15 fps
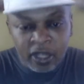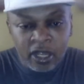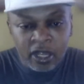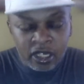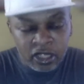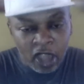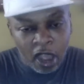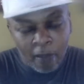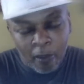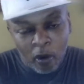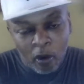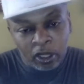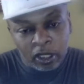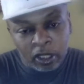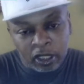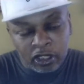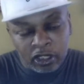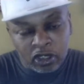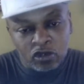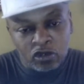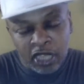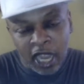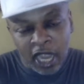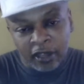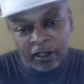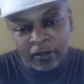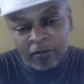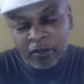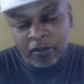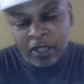Sean Porter is a shoe shiner.
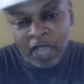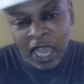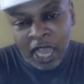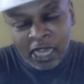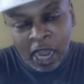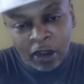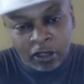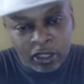I call